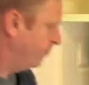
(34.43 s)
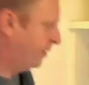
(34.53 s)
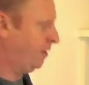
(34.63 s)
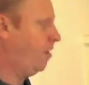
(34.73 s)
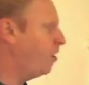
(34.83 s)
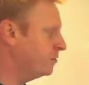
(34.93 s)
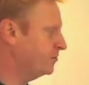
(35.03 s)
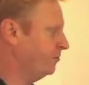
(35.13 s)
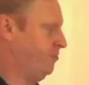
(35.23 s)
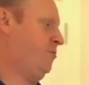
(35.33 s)
we can
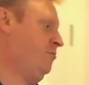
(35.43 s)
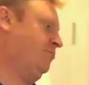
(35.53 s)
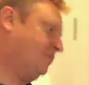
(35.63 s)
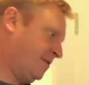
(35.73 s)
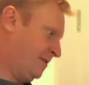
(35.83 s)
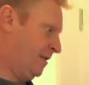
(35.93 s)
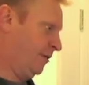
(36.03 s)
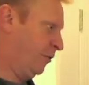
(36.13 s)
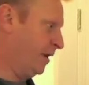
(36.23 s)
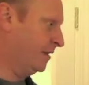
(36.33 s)
also use, in the
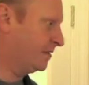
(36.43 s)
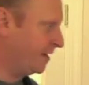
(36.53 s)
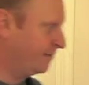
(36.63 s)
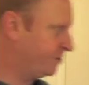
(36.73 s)
green and save